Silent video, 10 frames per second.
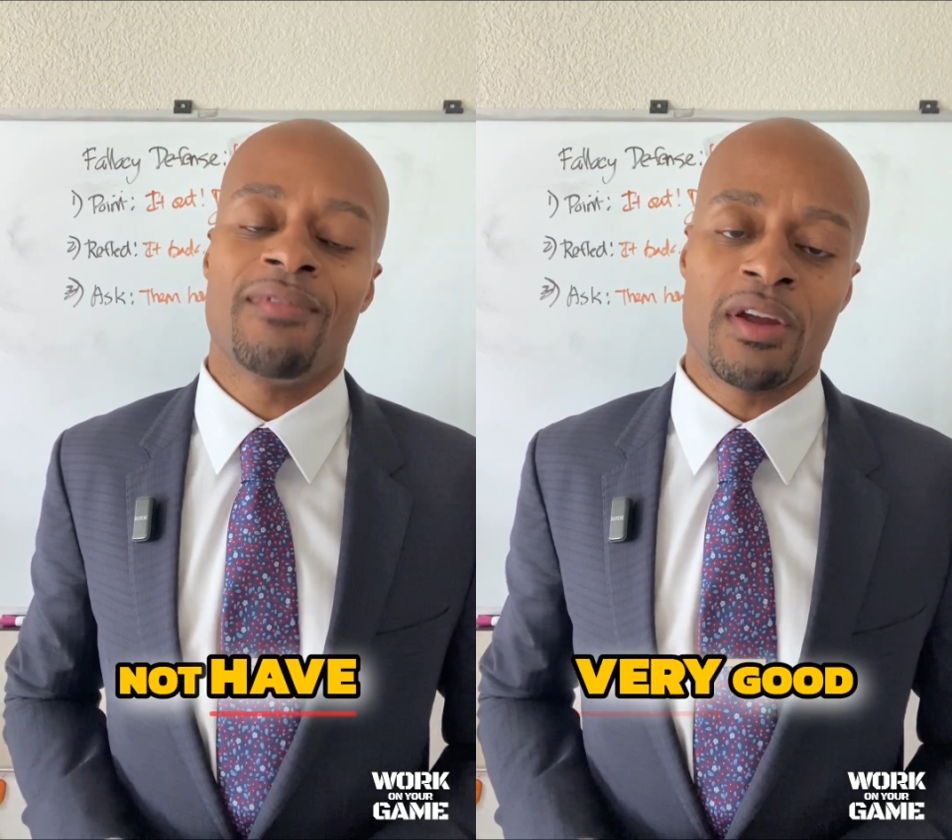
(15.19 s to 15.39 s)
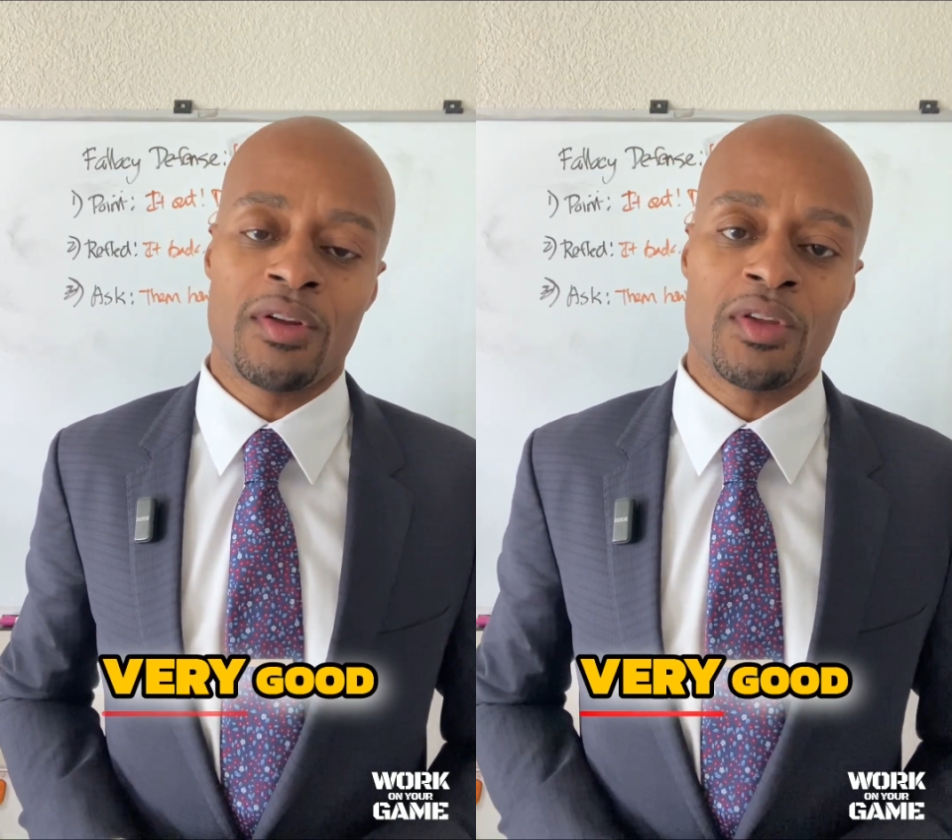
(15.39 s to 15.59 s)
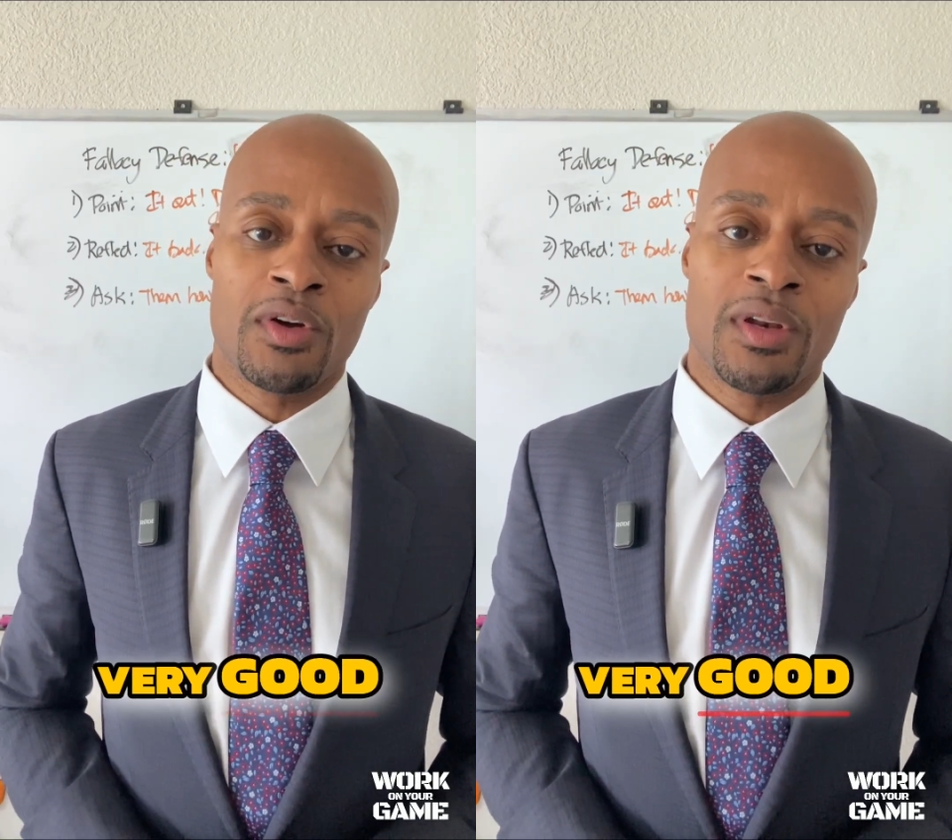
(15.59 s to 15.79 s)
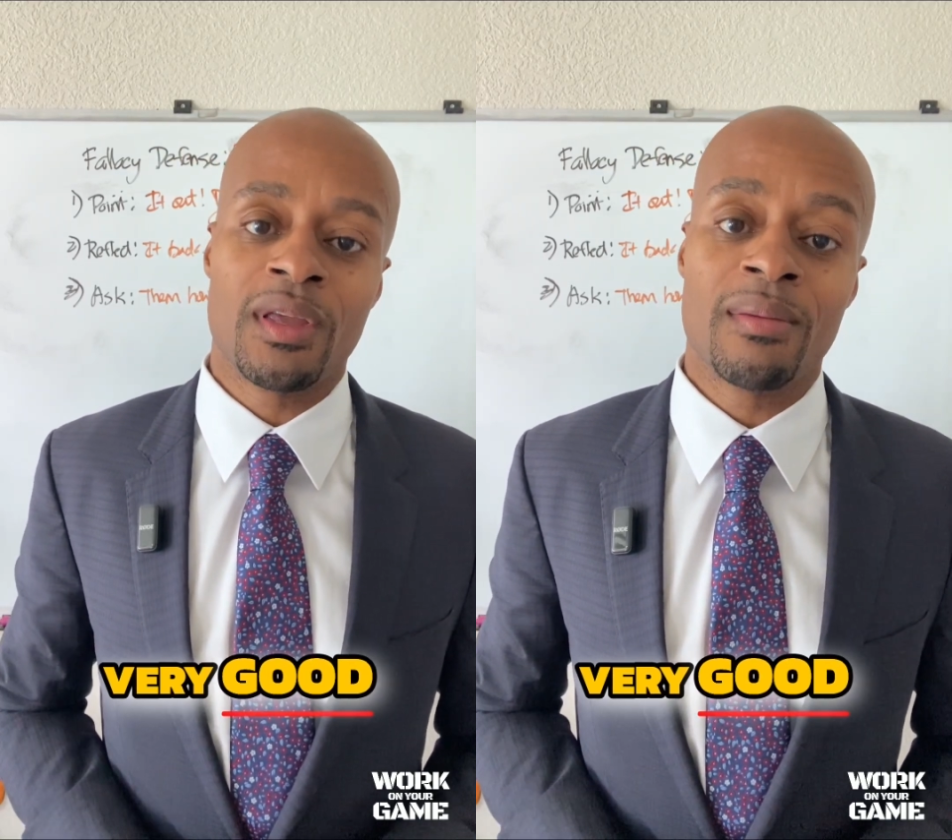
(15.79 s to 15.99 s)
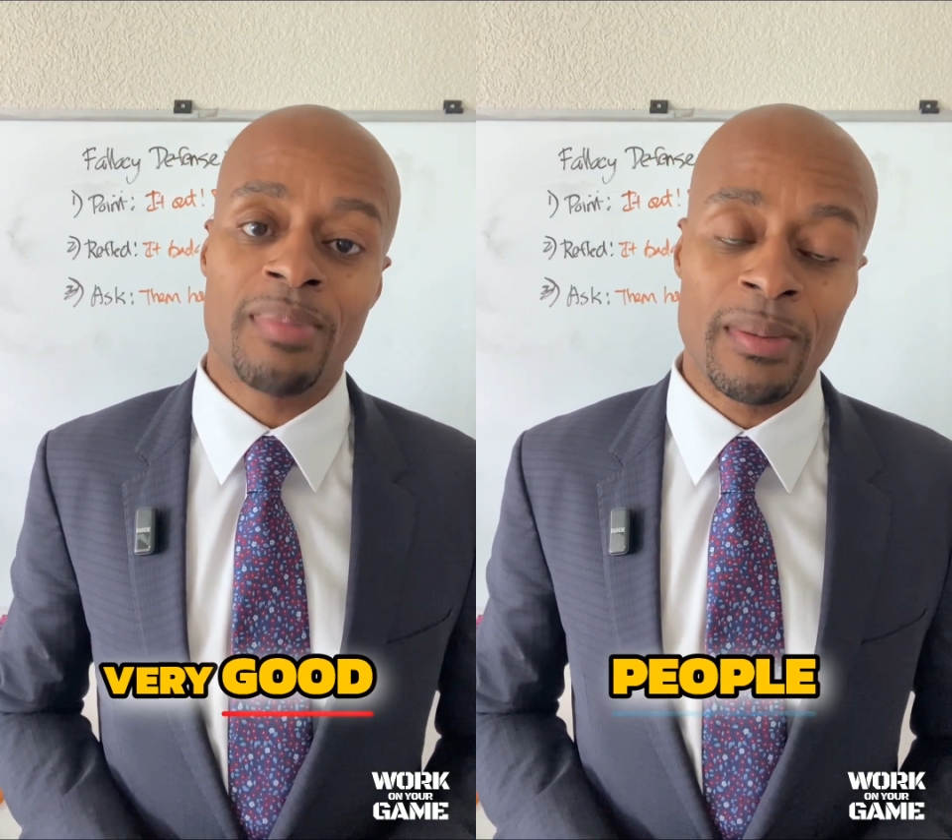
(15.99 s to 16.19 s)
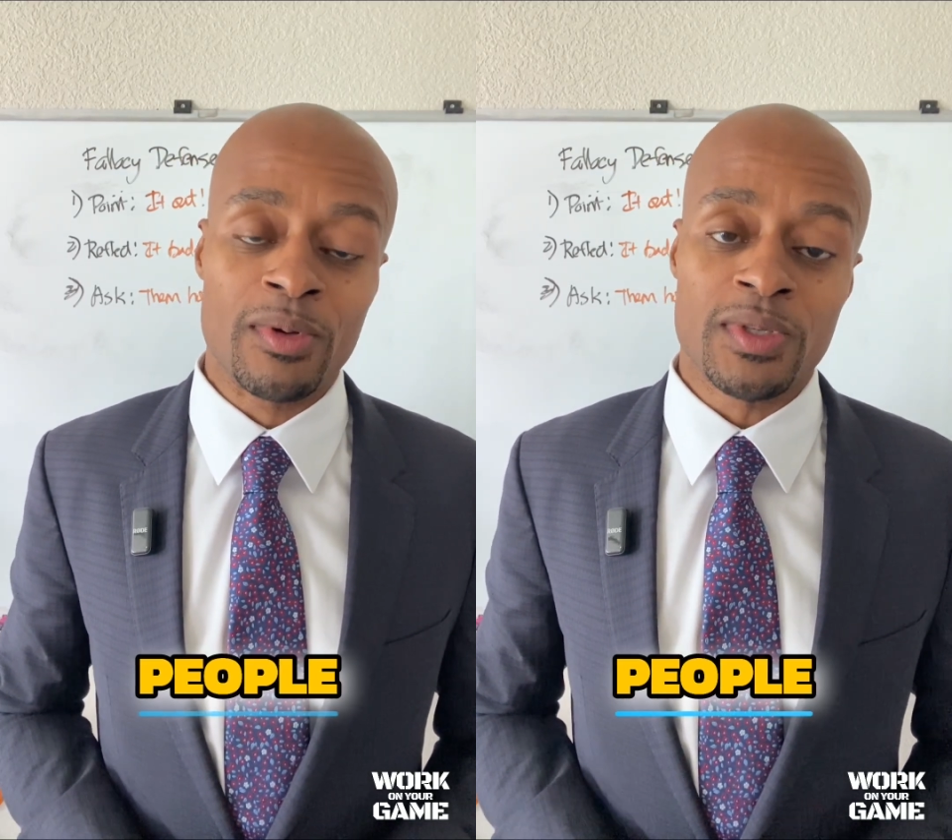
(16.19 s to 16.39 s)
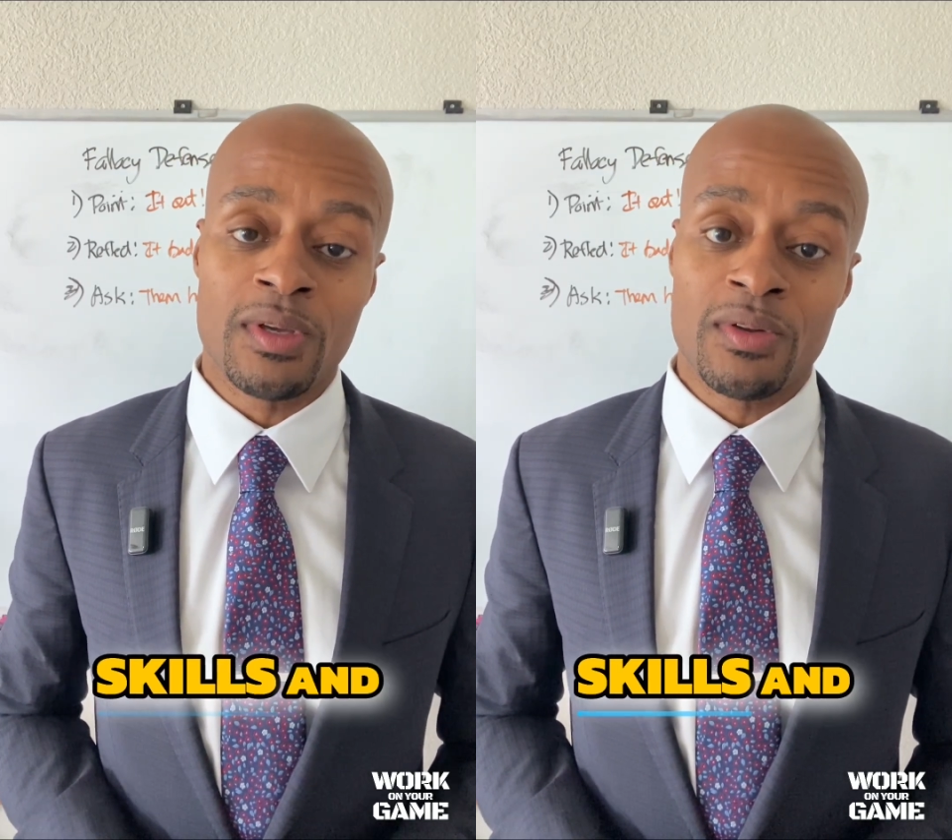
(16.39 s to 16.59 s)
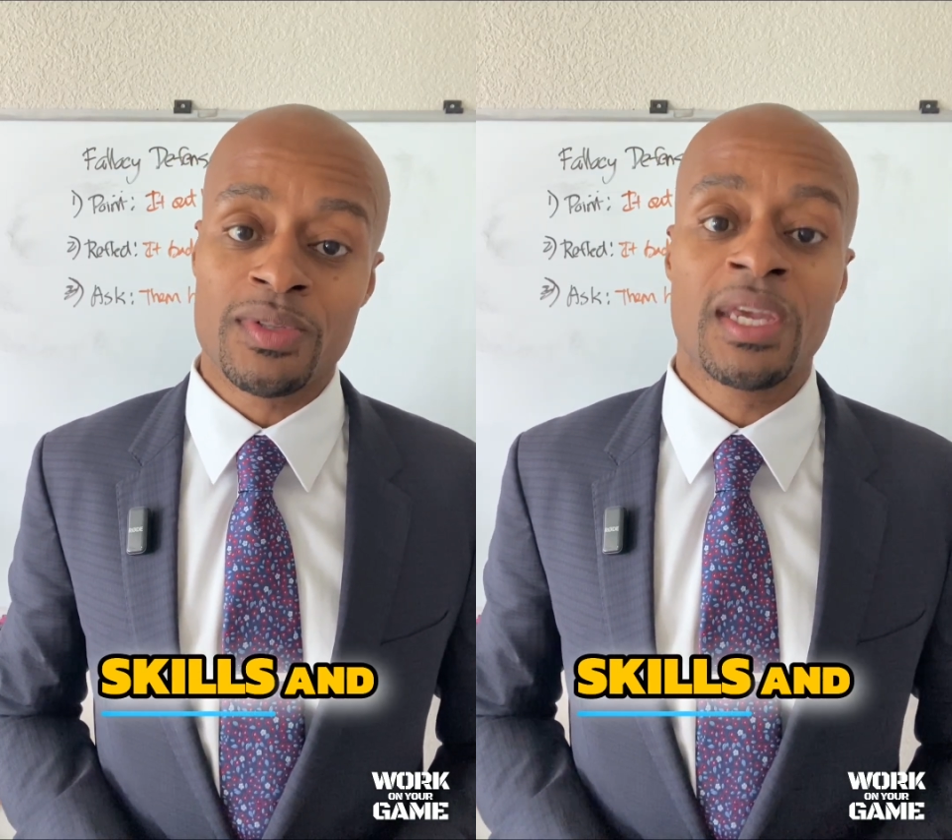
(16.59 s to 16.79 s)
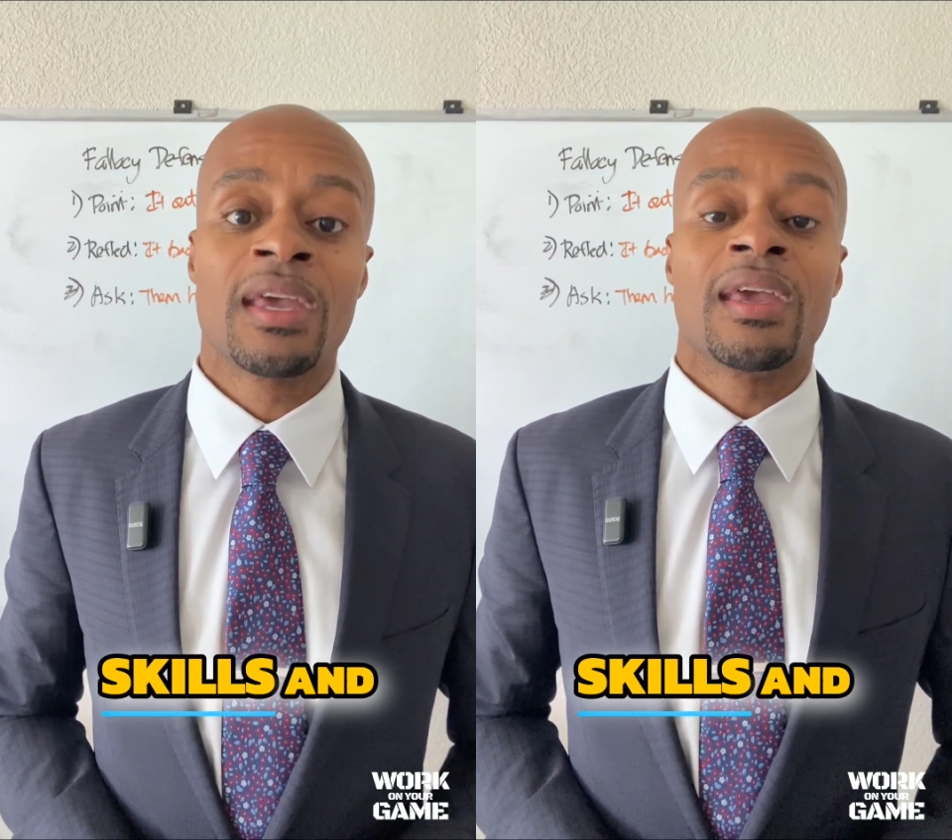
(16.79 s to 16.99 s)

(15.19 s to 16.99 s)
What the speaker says: very good people skills,